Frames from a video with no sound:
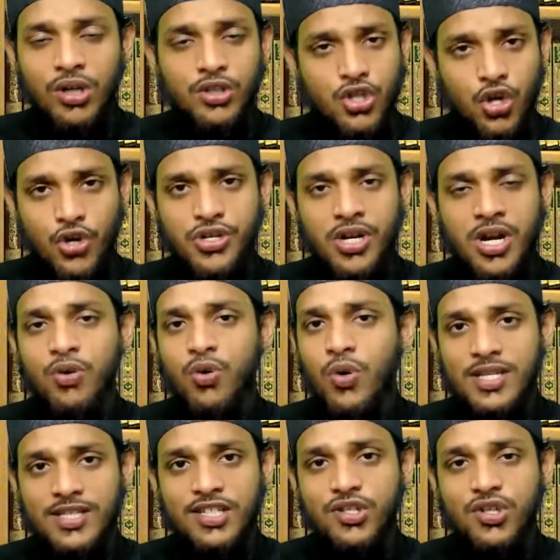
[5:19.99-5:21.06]
daughter, who
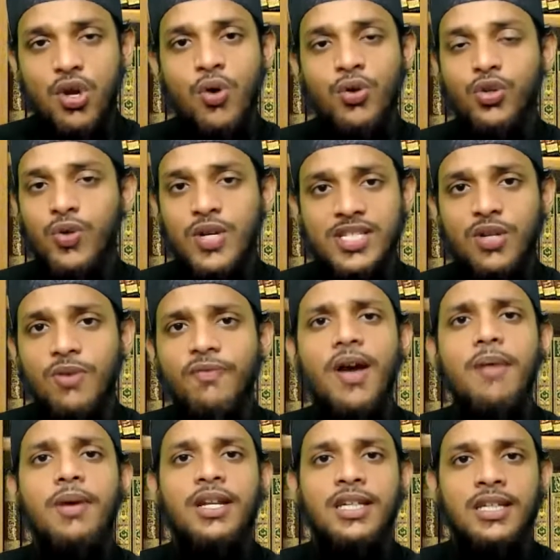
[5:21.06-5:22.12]
has no son, who has no
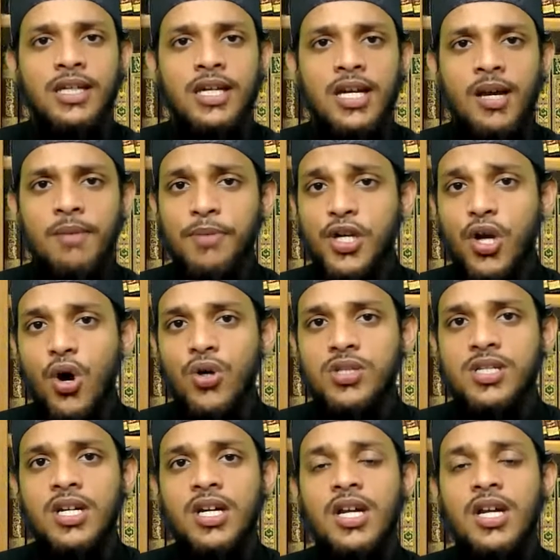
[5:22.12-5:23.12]
family. Because